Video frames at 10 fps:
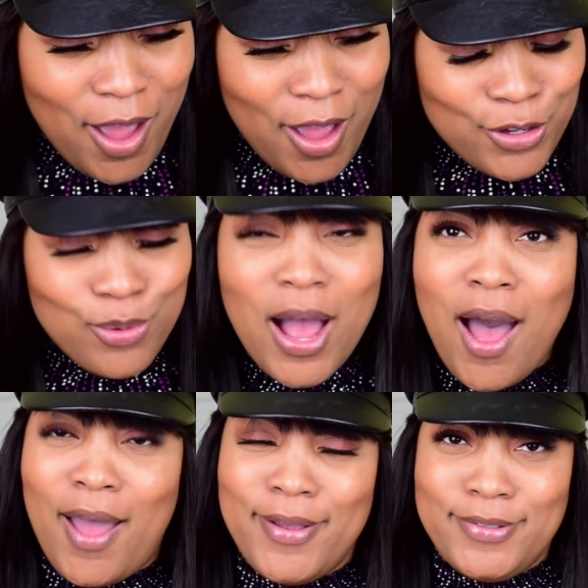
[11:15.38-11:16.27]
you
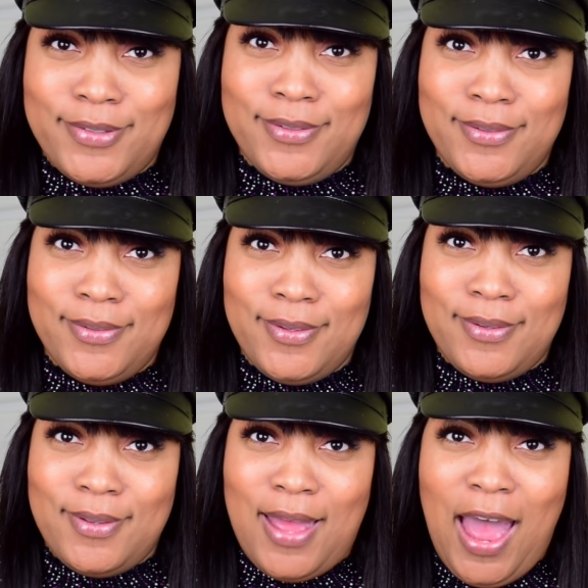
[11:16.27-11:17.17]
guys,
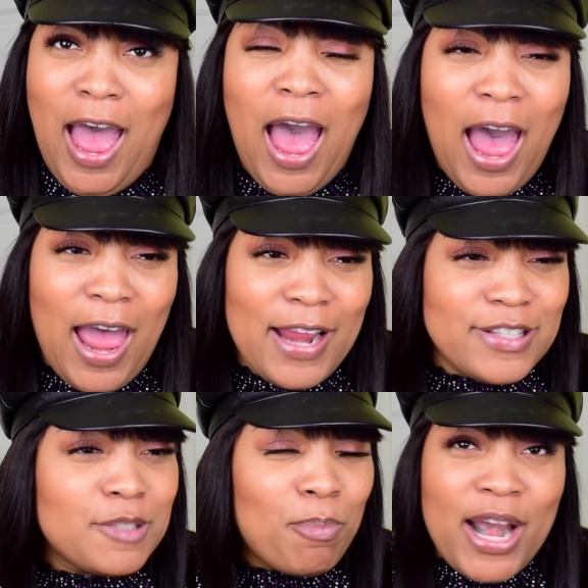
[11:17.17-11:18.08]
I
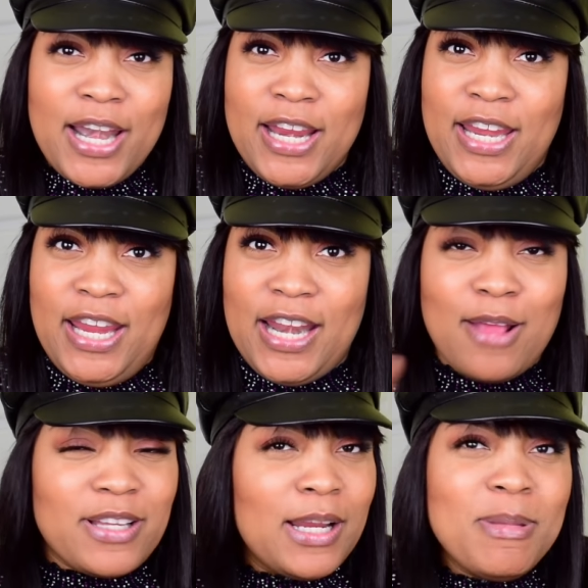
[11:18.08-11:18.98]
sprayed it again. I
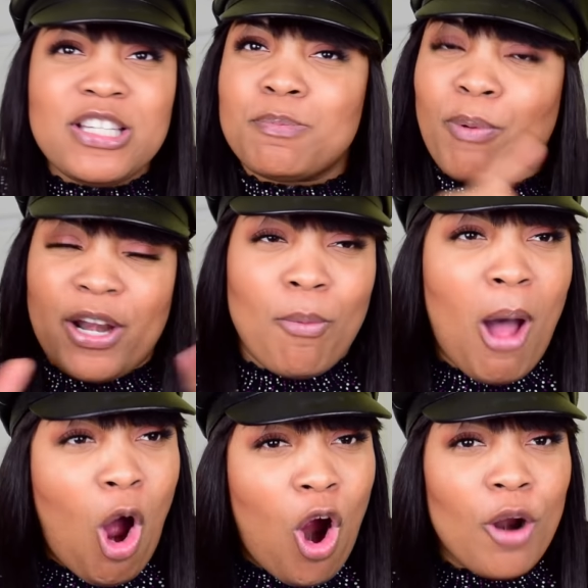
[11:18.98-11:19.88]
was like, let me just spray it on my
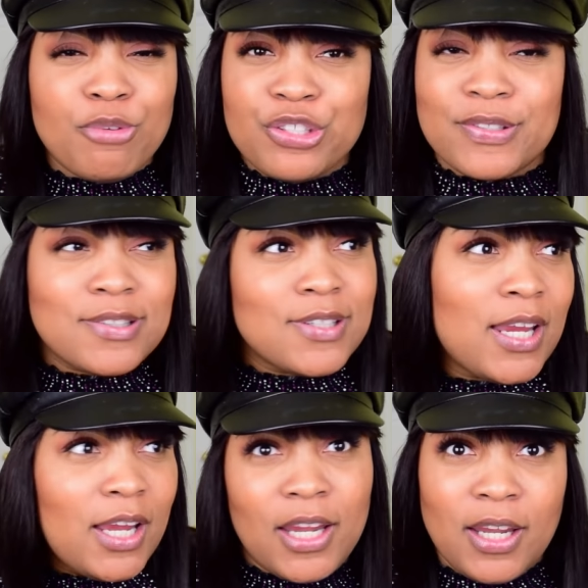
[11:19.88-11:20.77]
arm just to
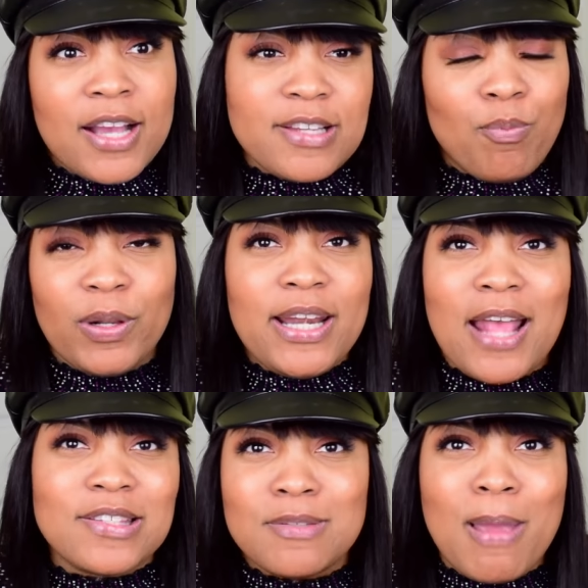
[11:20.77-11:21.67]
see, because I'm really
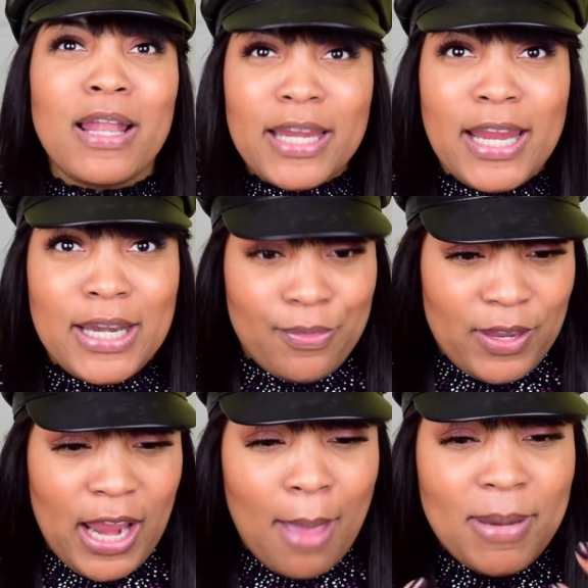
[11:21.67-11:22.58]
not smelling
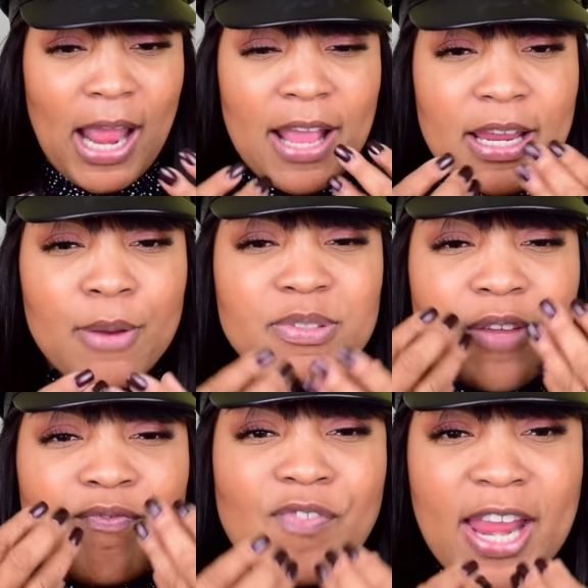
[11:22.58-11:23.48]
anything. I mean, it was a
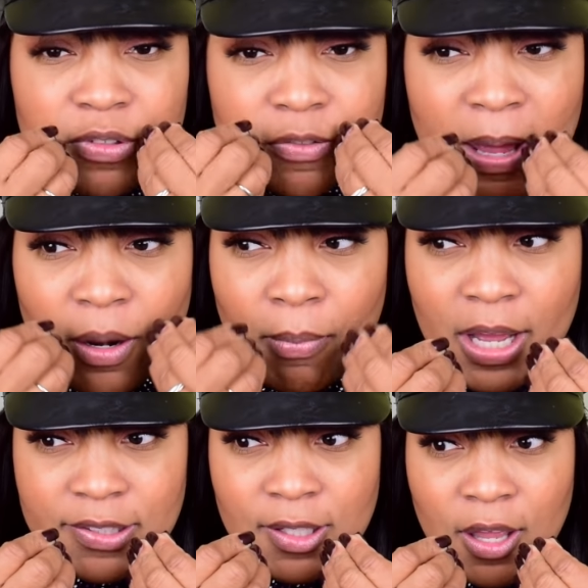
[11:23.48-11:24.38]
faint smell of
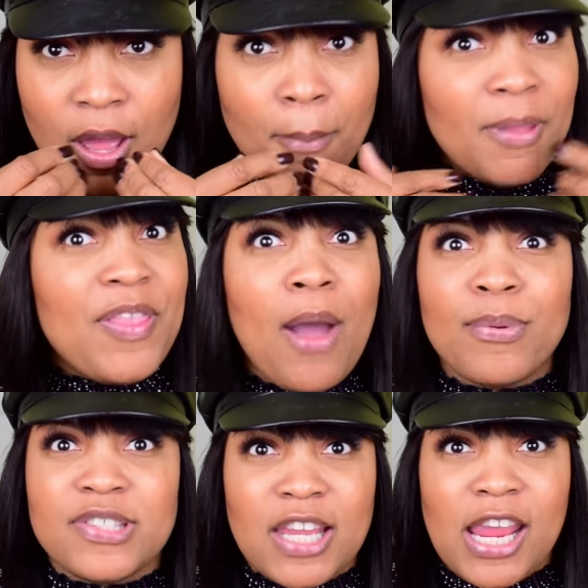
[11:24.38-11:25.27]
musk, but that
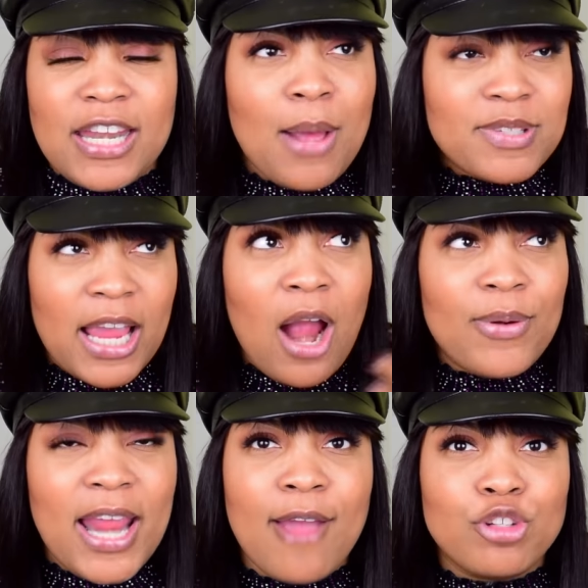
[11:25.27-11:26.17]
was it. And I was like, I already
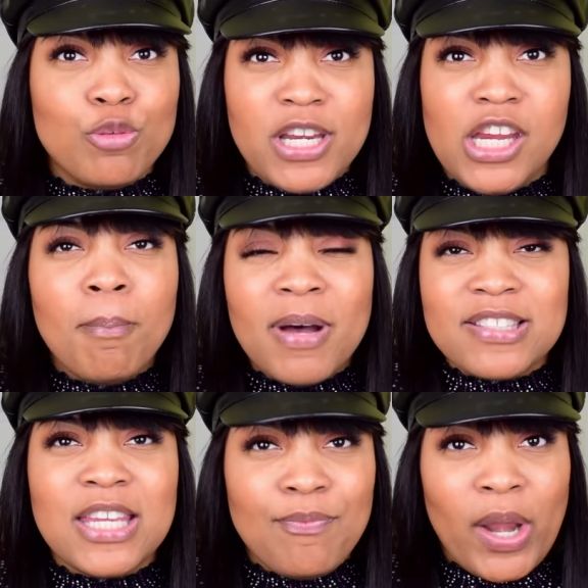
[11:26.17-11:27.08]
have too many
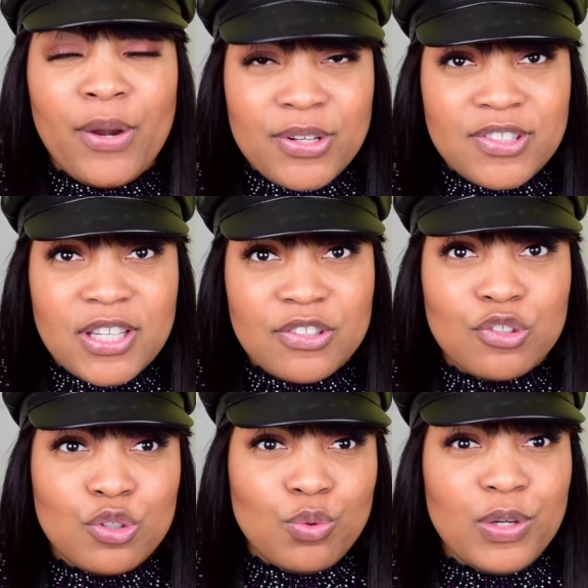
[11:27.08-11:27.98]
musky fragrances
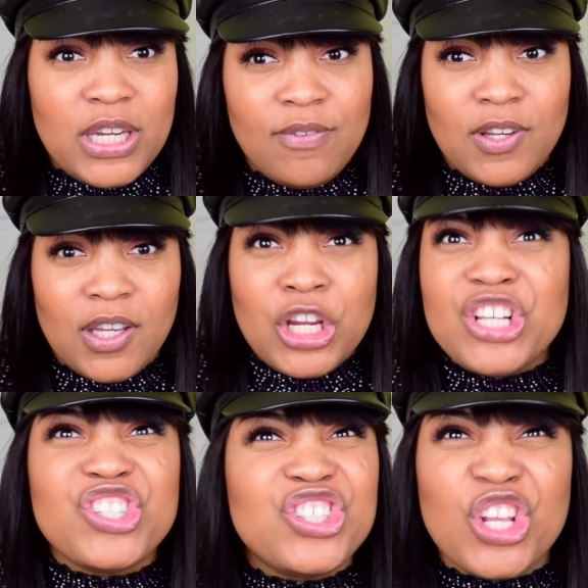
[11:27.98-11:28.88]
to even
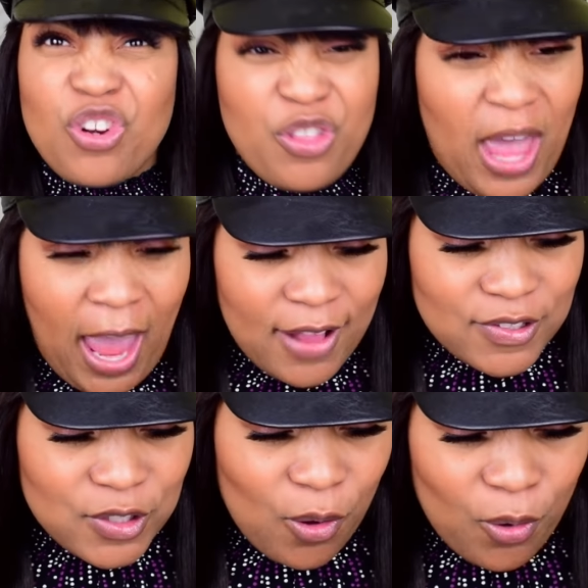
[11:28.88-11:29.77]
consider that.
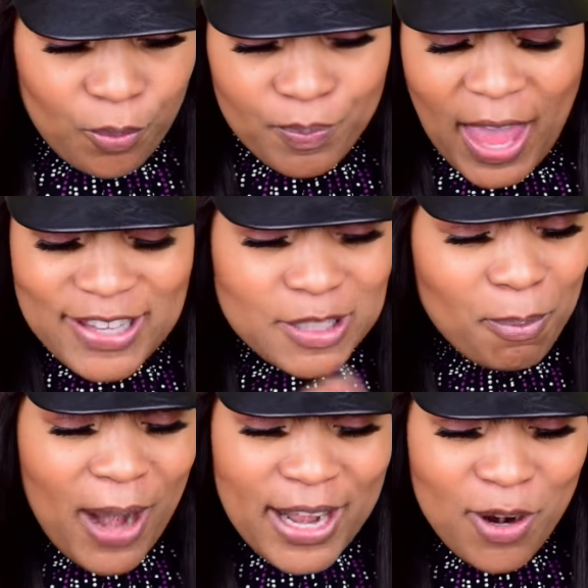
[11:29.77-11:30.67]
So I
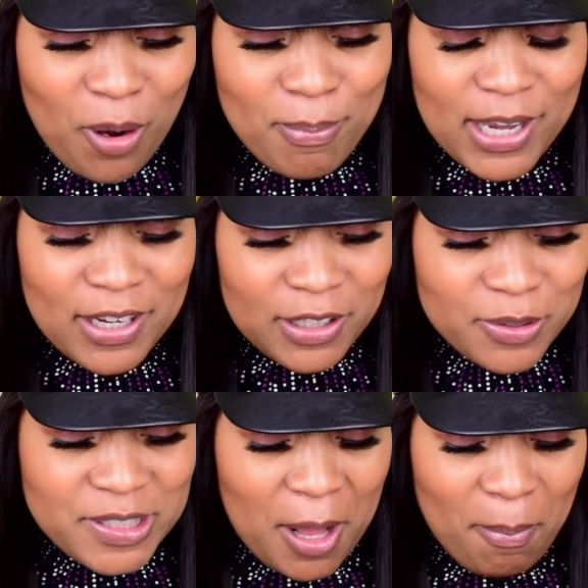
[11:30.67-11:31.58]
sprayed it on me, the little
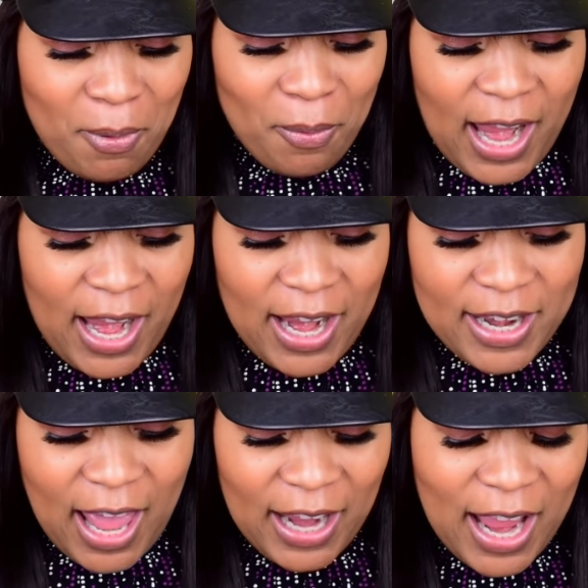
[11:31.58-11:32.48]
sample, and
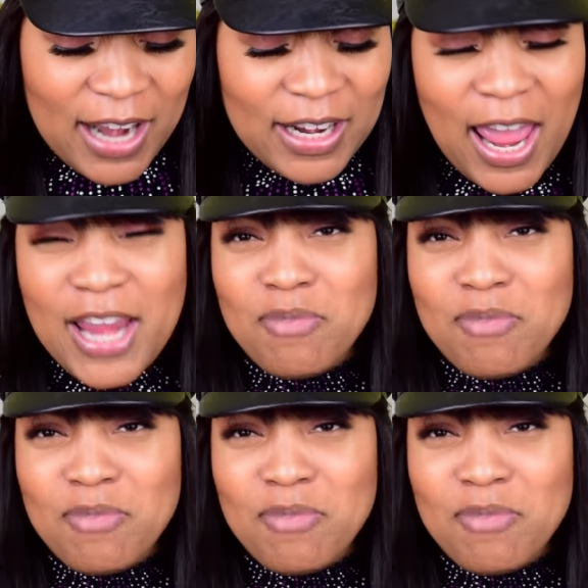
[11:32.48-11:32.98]
I kind of like,